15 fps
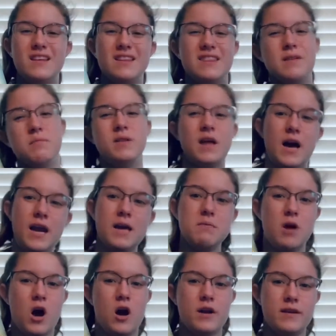The plot I'm
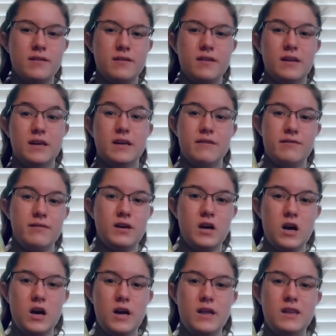honestly iffy
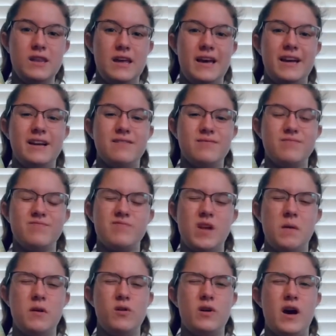on, like, I
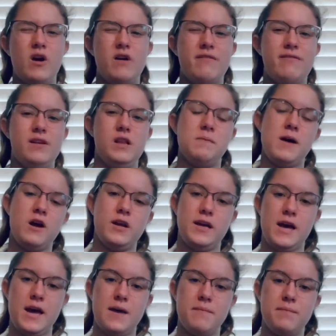don't know how I feel about it
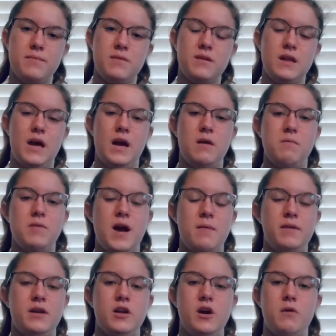yet. I
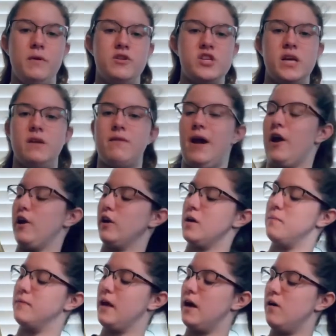probably know when Chain of Iron
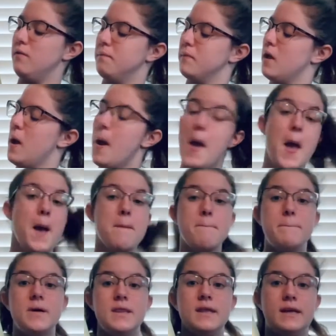comes out.
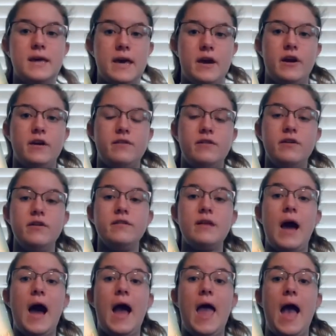But the characters
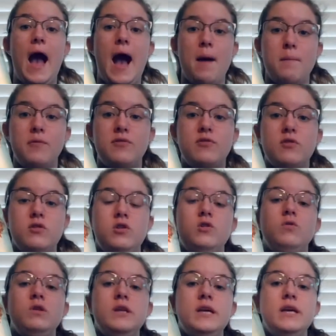I
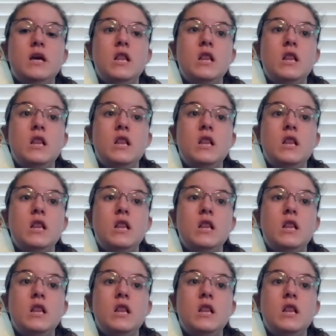absolutely